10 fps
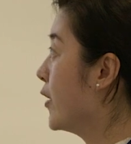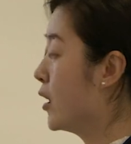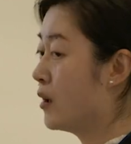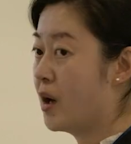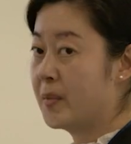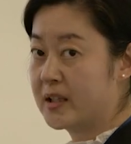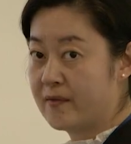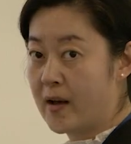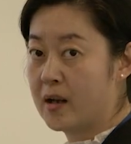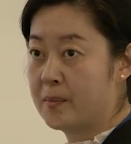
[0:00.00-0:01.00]
economic
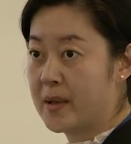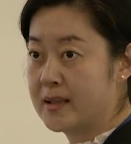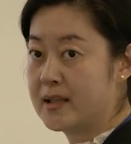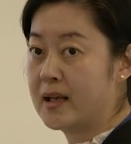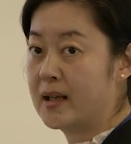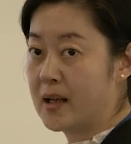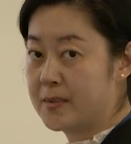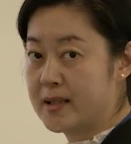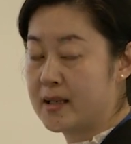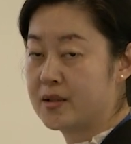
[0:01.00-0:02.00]
development in
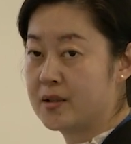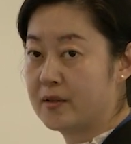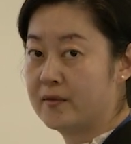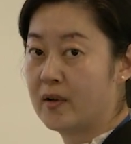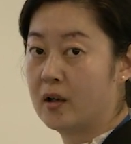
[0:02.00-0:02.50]
absence of